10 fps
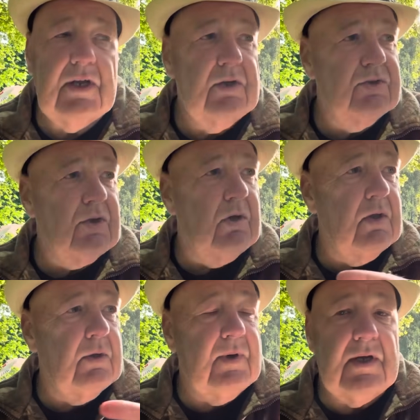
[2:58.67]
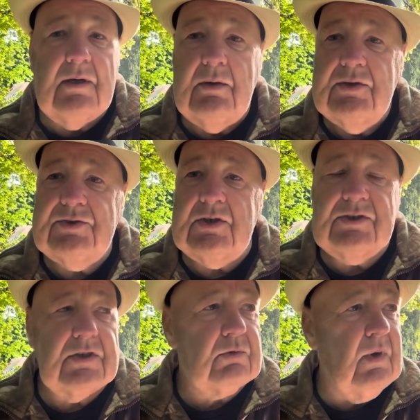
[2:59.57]
It goes all the way
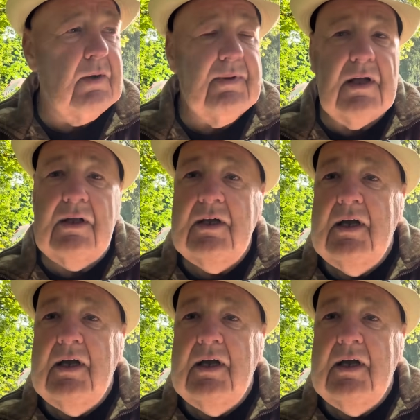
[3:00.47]
60 square mile